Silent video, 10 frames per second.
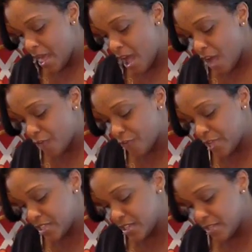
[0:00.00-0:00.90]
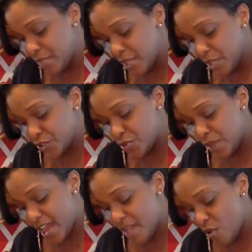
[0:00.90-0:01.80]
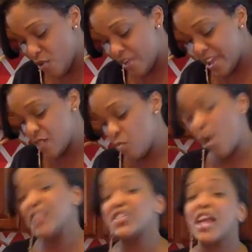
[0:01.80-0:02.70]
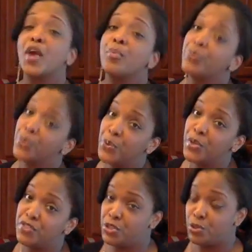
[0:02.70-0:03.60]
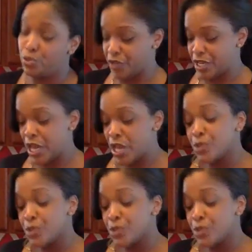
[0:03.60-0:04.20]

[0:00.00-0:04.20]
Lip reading: our friends, the Millers, who came over and watched our brood of children,